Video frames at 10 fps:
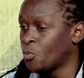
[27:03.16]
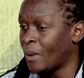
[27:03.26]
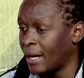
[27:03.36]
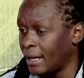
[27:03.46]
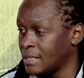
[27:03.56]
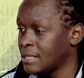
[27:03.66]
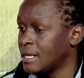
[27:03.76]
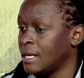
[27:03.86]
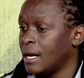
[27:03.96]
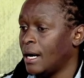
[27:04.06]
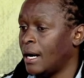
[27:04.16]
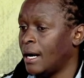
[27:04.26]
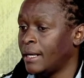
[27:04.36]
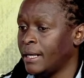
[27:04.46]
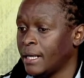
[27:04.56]
Super eight mm-hmm.
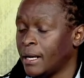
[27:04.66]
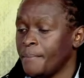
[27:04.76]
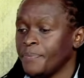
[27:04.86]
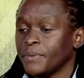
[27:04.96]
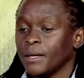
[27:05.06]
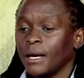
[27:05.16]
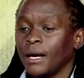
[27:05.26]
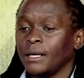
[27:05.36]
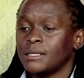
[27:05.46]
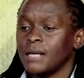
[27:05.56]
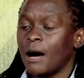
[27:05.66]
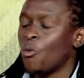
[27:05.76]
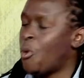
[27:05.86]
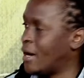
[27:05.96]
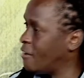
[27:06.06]
uh, League, it's a
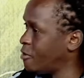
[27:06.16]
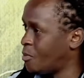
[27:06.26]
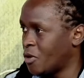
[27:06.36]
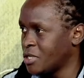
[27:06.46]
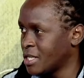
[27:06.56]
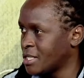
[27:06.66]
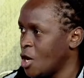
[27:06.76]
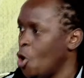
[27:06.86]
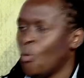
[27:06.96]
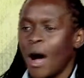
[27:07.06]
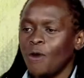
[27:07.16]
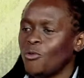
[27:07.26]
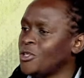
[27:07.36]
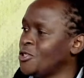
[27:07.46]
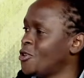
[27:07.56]
wonderful project. Yeah. Why
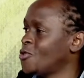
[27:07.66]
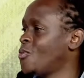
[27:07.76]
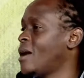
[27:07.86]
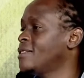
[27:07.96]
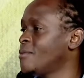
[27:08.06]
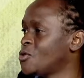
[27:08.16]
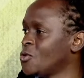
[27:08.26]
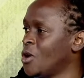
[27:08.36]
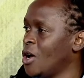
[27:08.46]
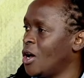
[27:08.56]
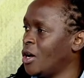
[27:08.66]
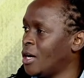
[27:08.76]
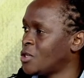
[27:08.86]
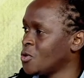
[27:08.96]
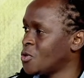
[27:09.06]
would you not want them to,
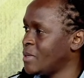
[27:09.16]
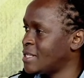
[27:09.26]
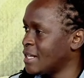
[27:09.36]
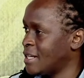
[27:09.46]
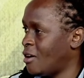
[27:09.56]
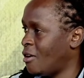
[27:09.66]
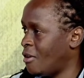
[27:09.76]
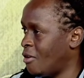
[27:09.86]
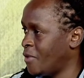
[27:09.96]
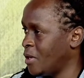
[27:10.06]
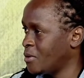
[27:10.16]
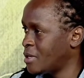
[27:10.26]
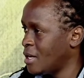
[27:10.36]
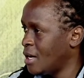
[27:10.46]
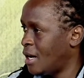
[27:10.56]
uh, to, to be taking care of, of the
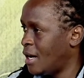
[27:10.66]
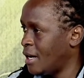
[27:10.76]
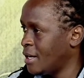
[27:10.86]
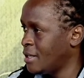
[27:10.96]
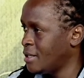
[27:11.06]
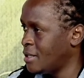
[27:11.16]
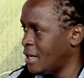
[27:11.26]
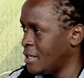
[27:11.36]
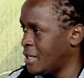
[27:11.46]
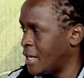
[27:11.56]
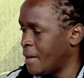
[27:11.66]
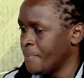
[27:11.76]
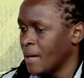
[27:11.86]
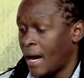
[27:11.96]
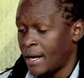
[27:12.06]
youth uh, here in Kenya?
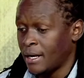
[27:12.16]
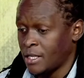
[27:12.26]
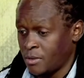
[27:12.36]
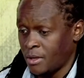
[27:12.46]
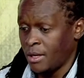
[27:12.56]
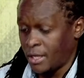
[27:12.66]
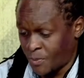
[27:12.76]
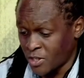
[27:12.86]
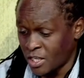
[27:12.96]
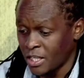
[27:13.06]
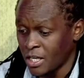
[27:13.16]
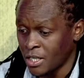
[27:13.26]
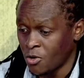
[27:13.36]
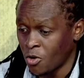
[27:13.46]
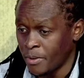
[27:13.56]
Mm-hmm. And es especially here in
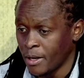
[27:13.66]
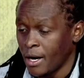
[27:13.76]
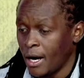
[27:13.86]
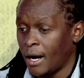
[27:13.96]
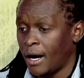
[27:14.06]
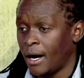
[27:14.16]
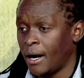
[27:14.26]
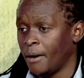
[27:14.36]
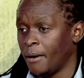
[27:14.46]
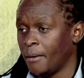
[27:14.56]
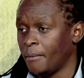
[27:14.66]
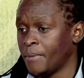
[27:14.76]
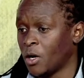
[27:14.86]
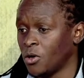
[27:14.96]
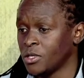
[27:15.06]
Nairobi, uh,
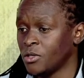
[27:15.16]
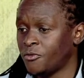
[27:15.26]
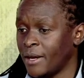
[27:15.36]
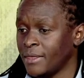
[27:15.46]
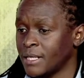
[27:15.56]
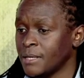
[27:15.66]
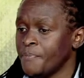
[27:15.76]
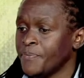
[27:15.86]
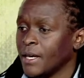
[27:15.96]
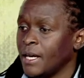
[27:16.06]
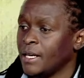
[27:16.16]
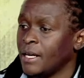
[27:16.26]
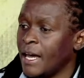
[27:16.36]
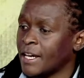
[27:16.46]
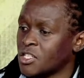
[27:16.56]
because you'll find that
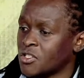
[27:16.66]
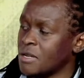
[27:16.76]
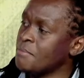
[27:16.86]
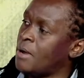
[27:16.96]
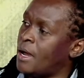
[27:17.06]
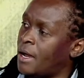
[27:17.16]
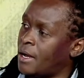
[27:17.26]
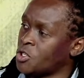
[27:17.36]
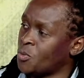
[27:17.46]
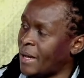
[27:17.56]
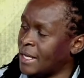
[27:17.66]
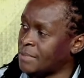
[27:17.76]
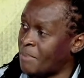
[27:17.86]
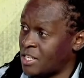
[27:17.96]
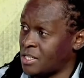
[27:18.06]
in Extreme uh, Super
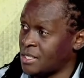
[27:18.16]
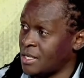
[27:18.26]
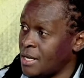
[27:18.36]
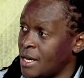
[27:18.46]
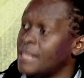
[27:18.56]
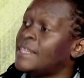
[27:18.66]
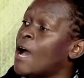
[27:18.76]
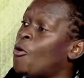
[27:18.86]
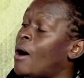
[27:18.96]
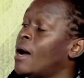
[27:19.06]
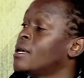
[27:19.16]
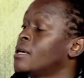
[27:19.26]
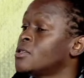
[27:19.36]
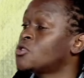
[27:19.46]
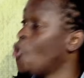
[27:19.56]
eight matches, there were
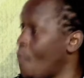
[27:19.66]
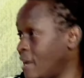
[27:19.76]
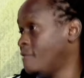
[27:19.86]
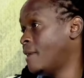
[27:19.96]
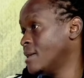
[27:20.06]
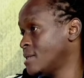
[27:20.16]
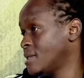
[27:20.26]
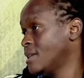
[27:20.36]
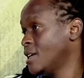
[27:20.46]
so many fans.